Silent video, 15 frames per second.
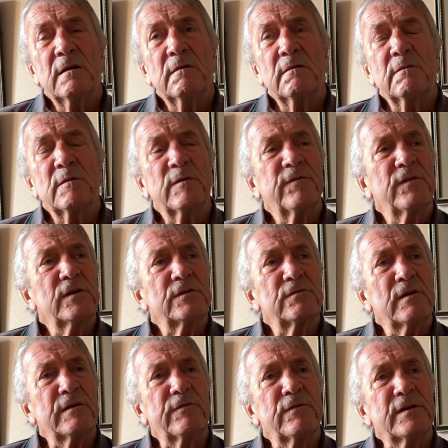My uh, first
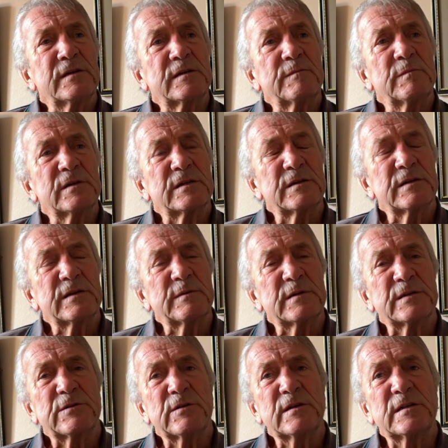ride for East,
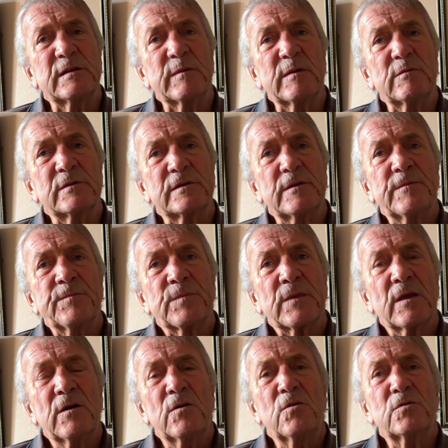Mr. Easterby was a,
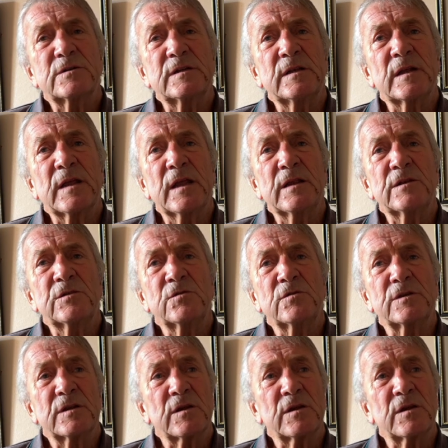a horse in the King George